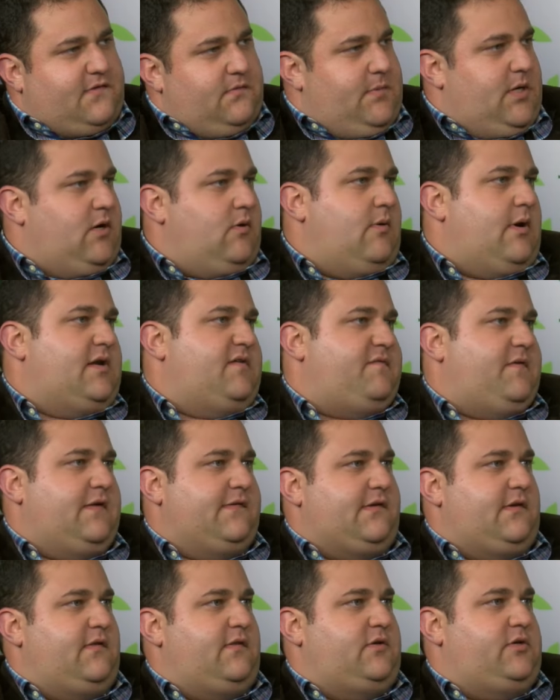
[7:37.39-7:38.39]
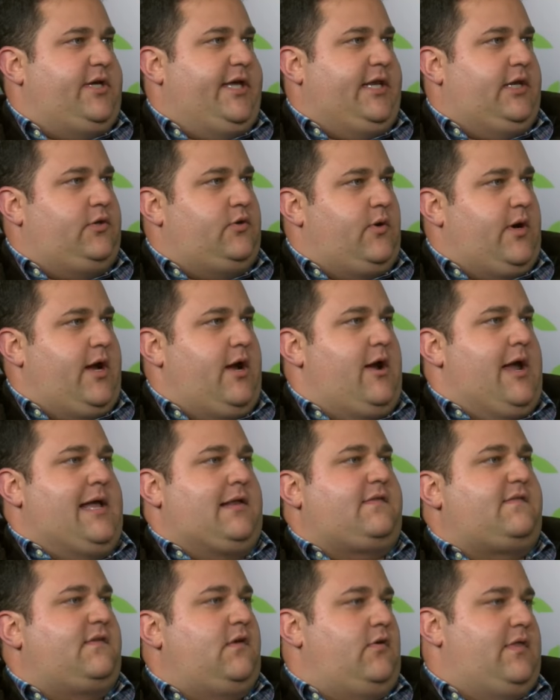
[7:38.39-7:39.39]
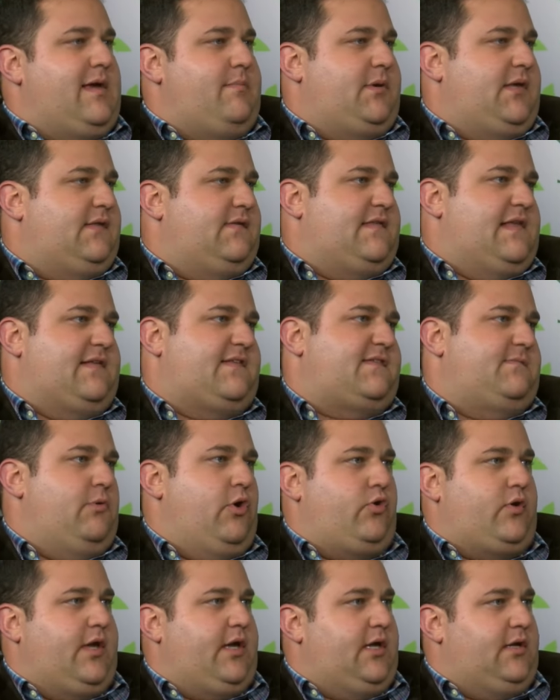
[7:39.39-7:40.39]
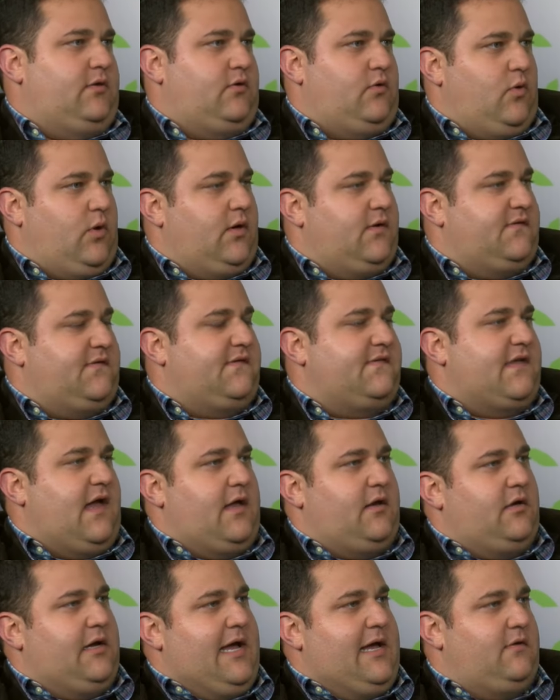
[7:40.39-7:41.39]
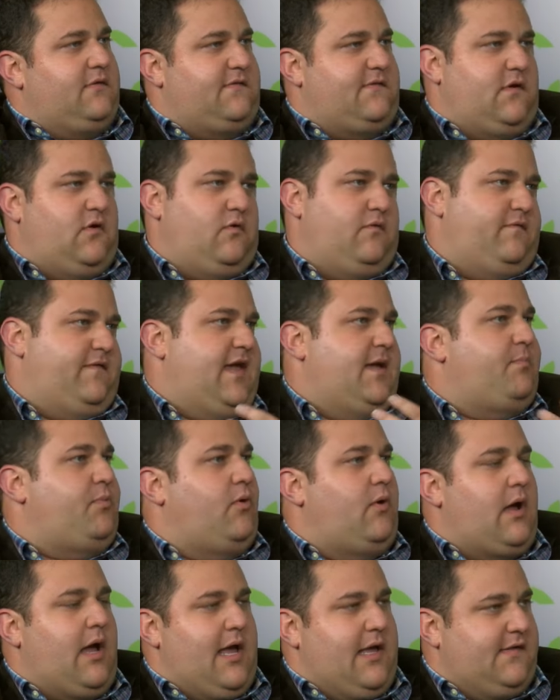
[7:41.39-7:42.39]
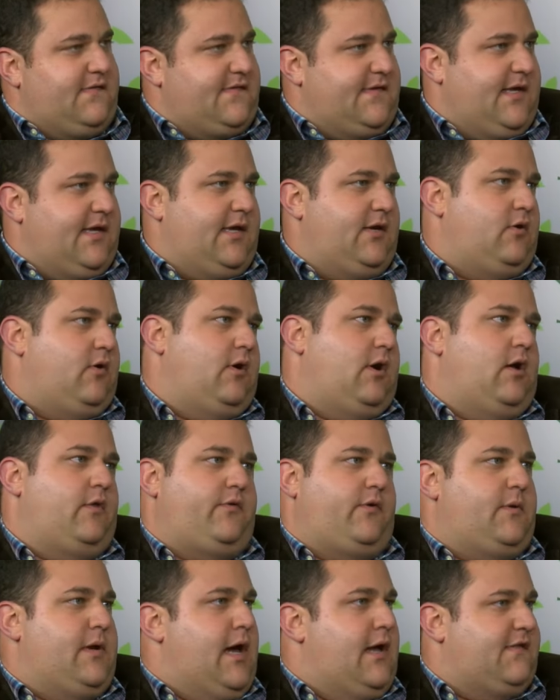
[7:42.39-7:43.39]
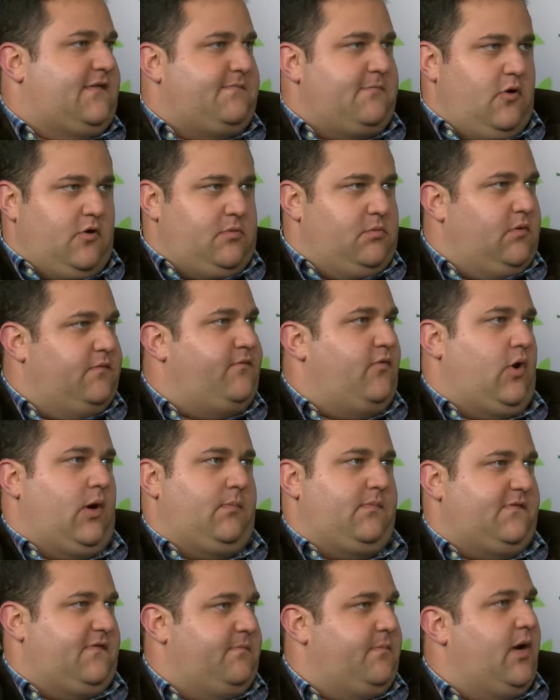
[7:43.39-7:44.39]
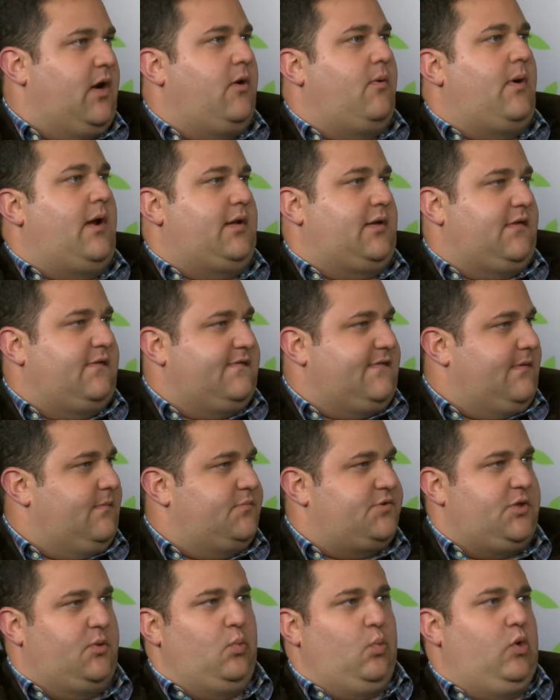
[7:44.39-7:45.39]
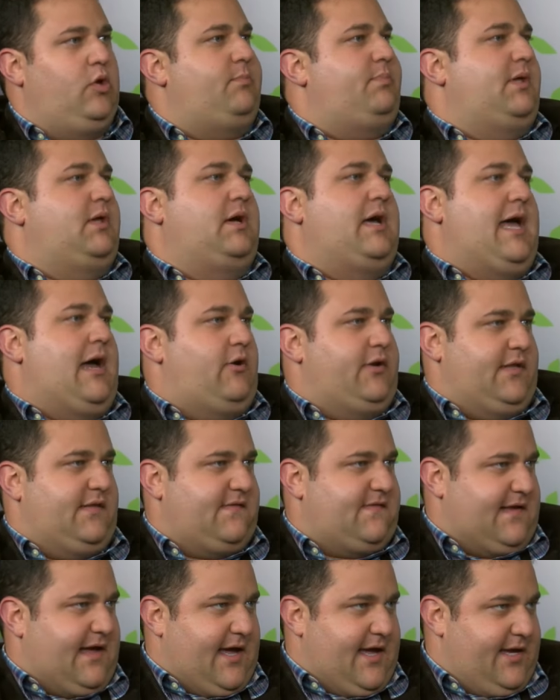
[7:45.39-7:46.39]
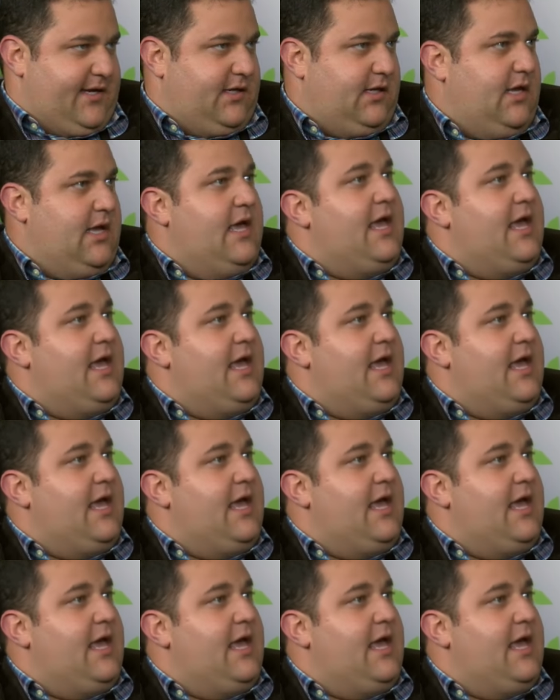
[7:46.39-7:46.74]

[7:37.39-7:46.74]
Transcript: so marijuana falls under the Clean Indoor Air Act, so that means that smoking indoors is not allowed. So vaporizing or other non smokable forms of marijuana consumption would be allowed inside.